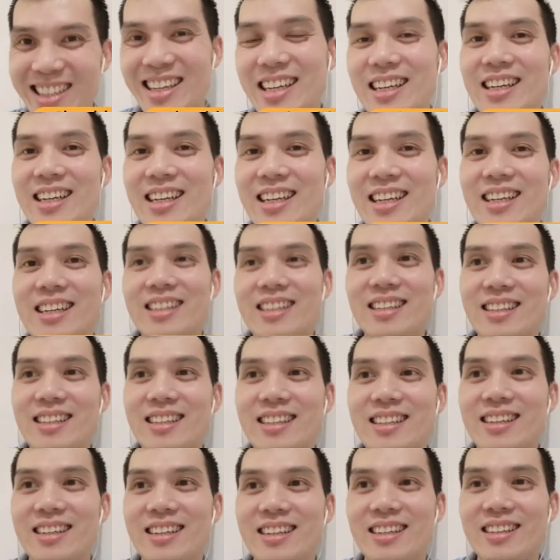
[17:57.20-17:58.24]

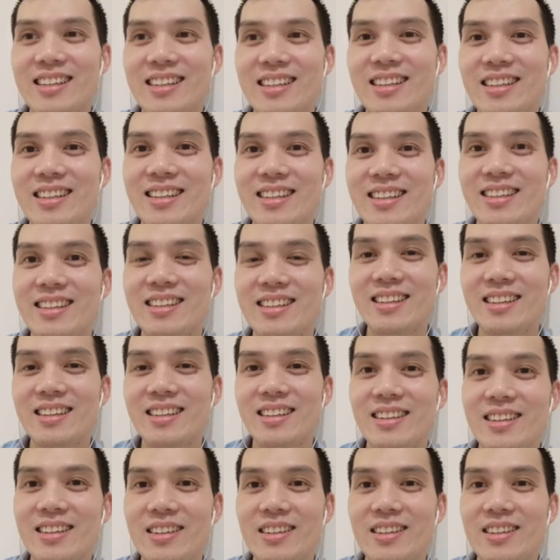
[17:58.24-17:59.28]

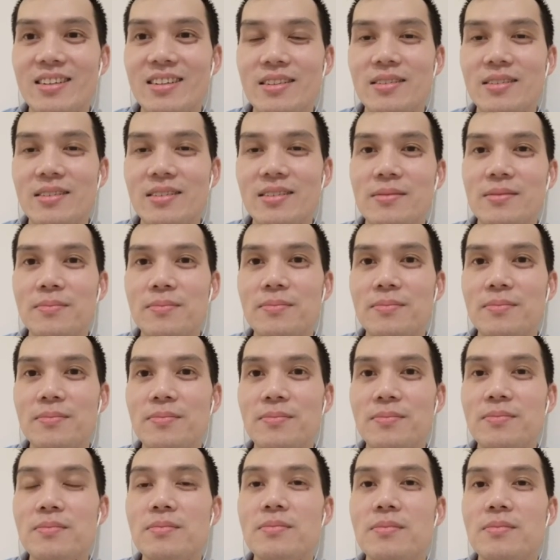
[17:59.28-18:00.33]

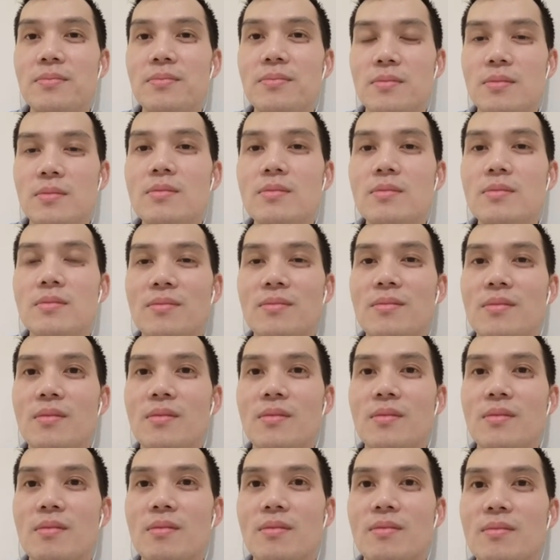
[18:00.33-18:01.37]

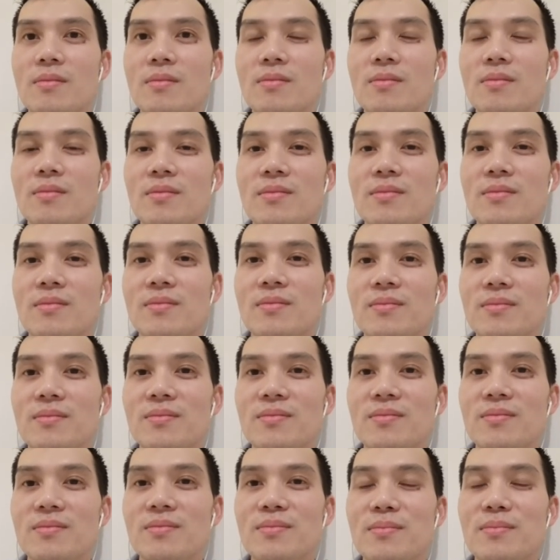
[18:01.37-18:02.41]

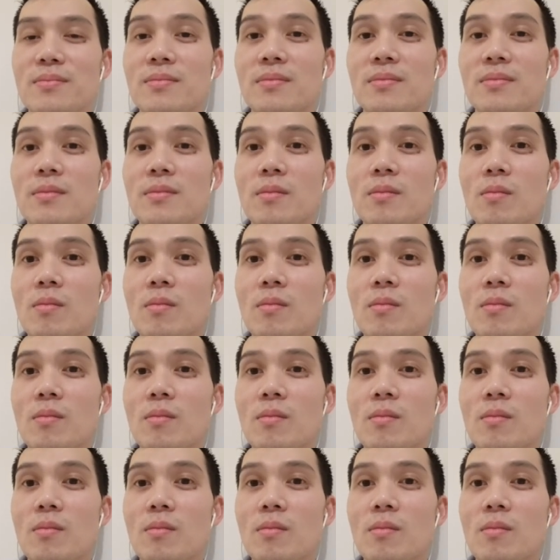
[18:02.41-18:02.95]
(not speaking)